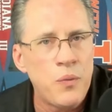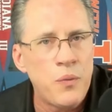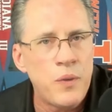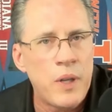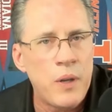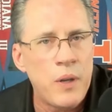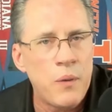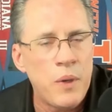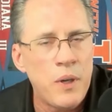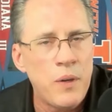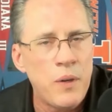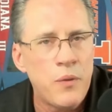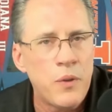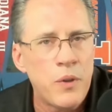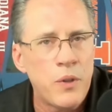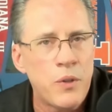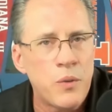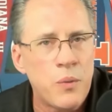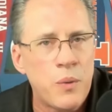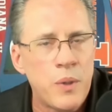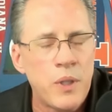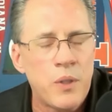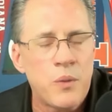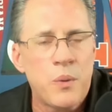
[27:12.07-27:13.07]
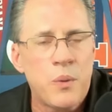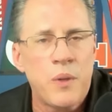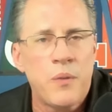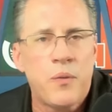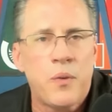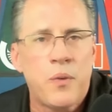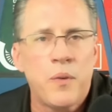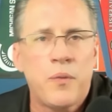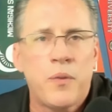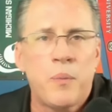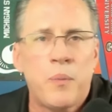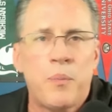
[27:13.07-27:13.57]
Get ready for the
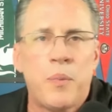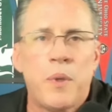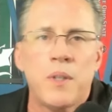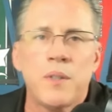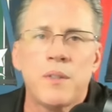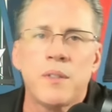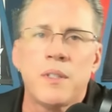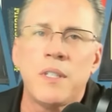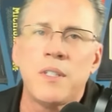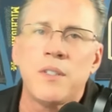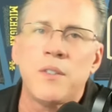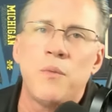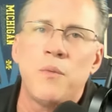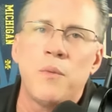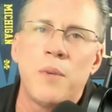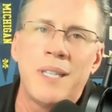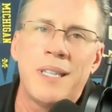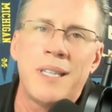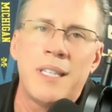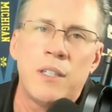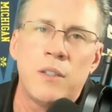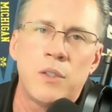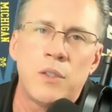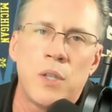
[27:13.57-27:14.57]
2024 football season right there.